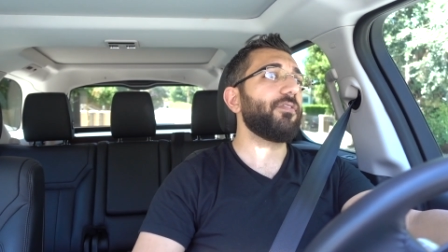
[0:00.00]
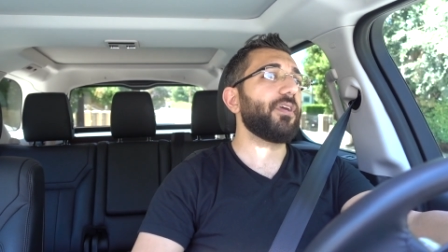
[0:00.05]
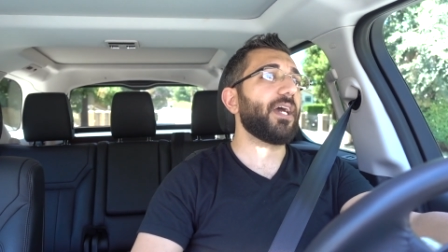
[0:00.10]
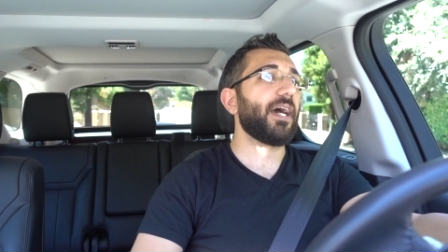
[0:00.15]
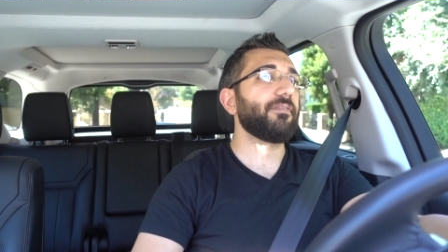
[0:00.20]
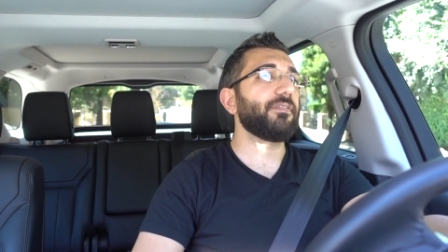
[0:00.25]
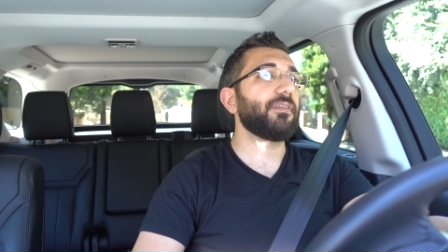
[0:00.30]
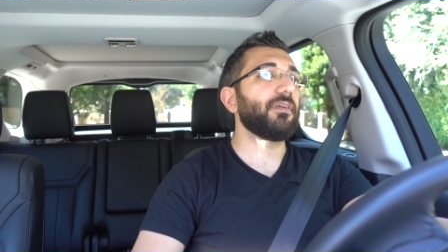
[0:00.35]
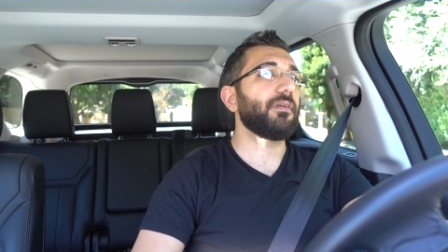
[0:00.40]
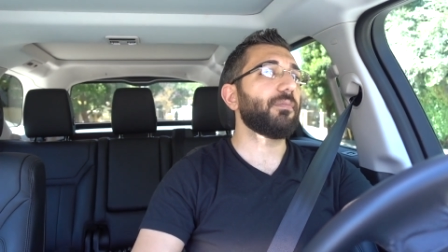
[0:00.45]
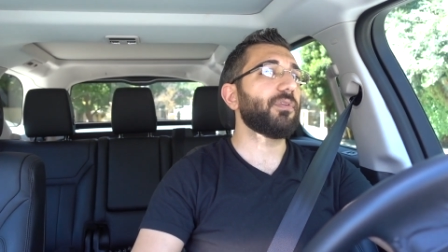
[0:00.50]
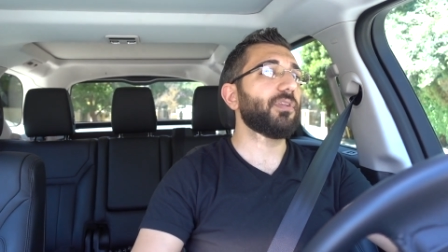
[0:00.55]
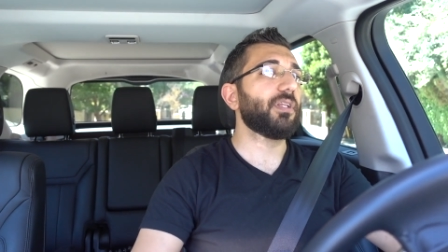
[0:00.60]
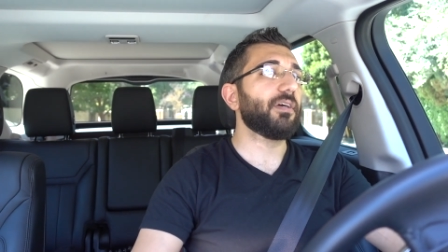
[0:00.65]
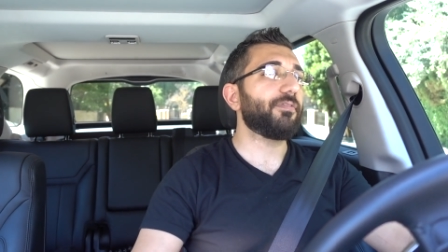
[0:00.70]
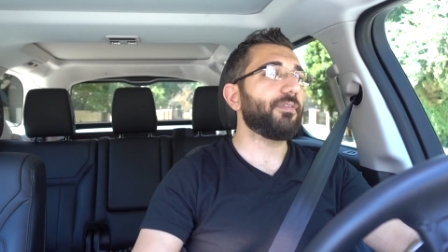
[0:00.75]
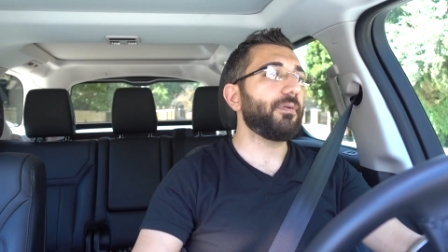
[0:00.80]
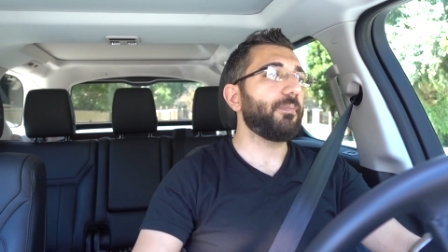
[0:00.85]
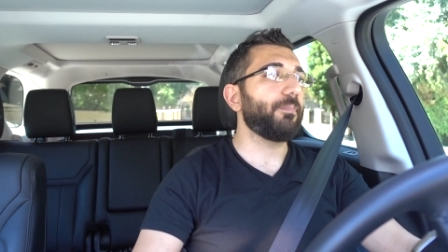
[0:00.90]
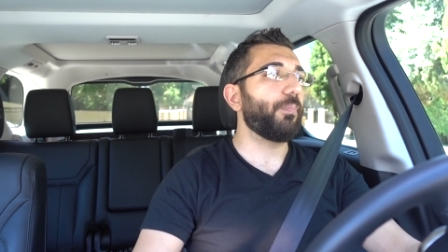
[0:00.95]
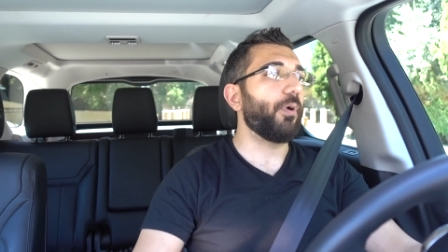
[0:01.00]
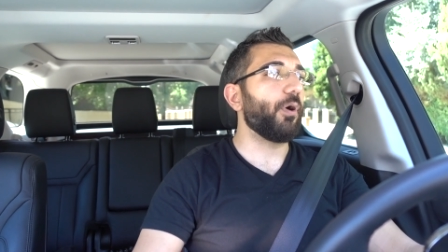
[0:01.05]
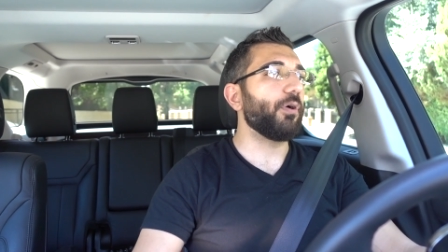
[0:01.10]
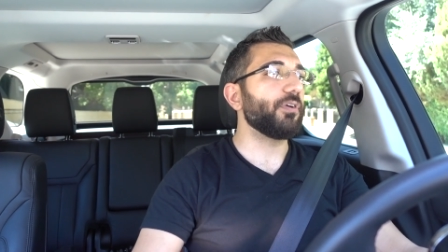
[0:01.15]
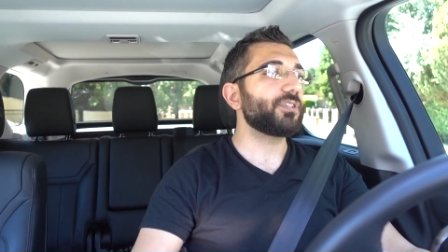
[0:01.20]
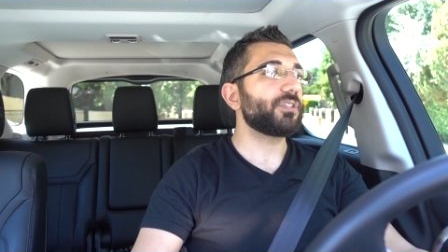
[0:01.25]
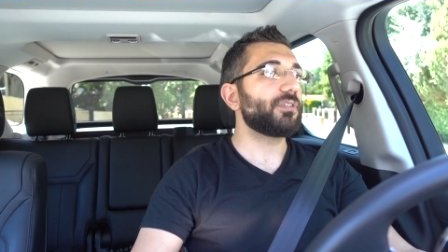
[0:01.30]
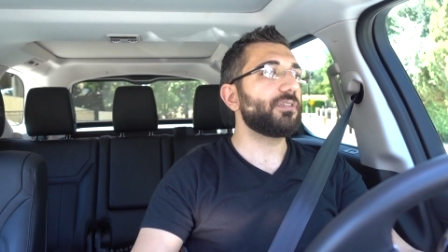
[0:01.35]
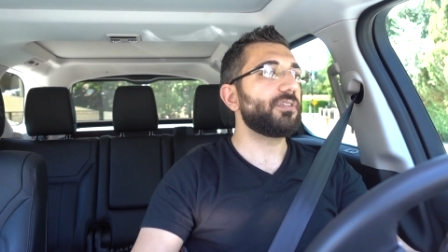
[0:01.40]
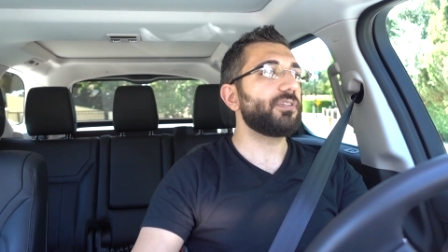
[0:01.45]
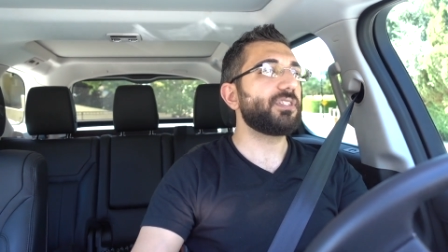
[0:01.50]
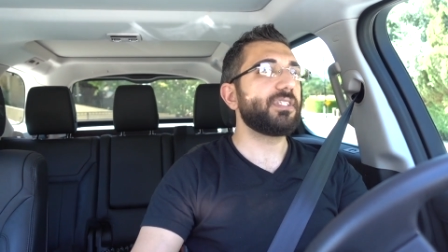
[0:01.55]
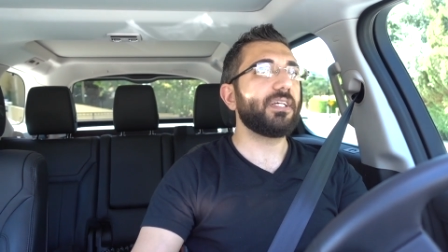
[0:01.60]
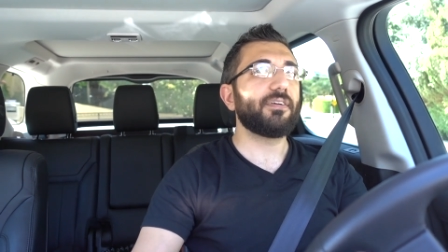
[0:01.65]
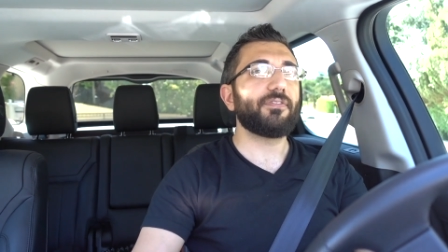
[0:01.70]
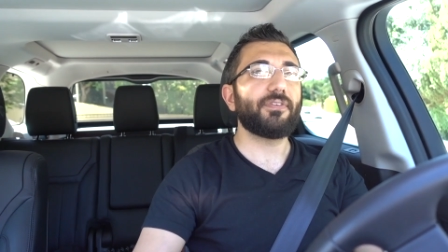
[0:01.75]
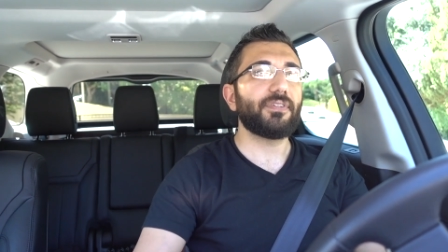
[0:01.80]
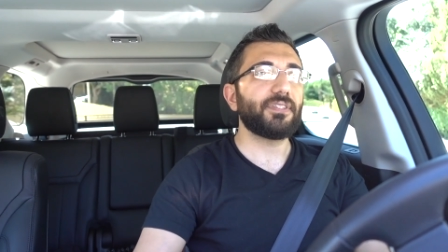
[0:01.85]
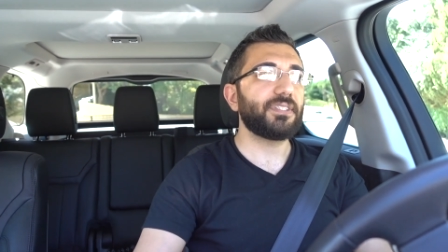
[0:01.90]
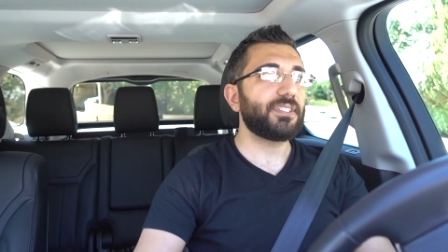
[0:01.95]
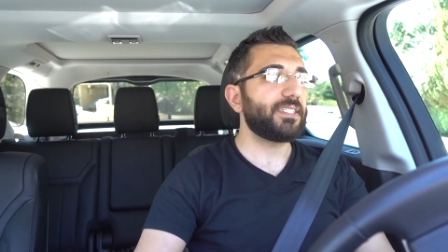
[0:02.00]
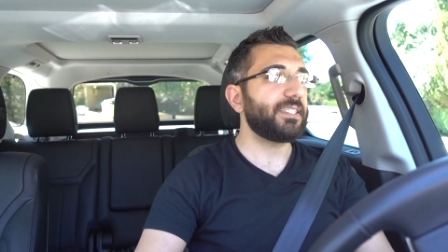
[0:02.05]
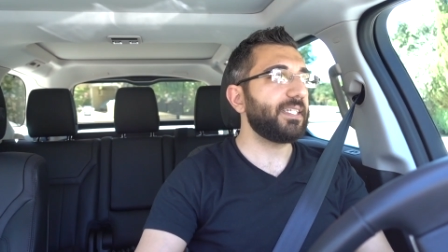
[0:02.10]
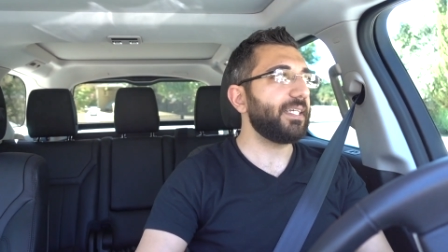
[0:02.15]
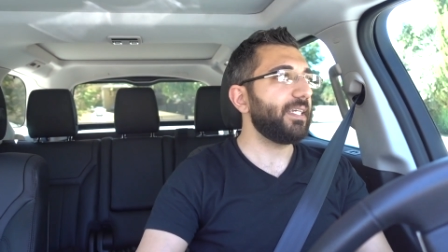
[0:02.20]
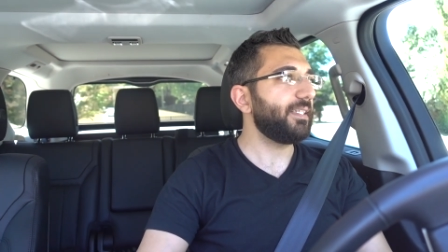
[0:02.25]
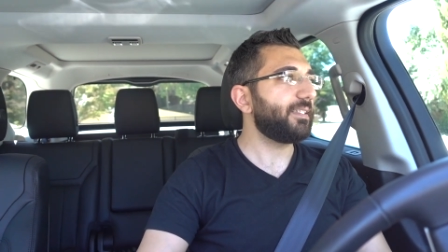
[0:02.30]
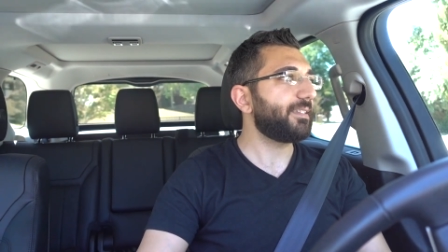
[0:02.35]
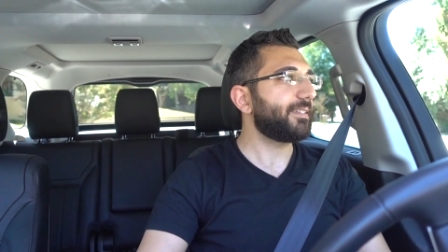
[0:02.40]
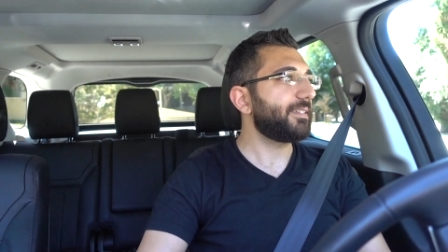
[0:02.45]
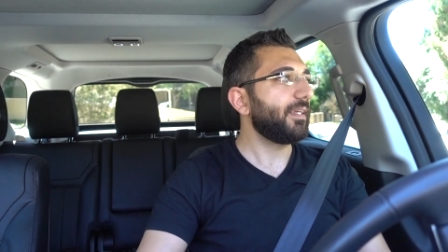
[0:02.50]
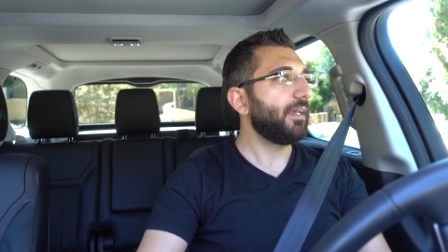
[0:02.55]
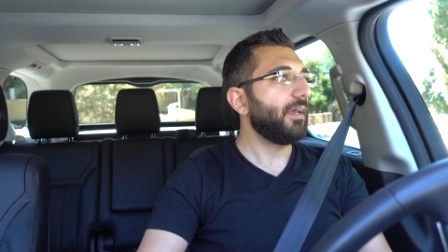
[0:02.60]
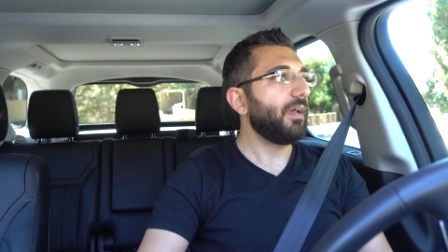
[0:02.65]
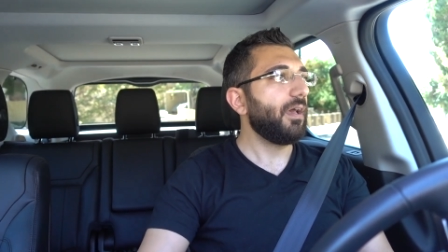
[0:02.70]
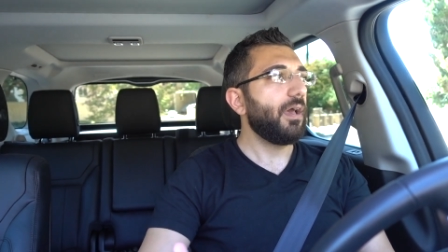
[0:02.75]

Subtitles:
You have the different bolsters, different seats,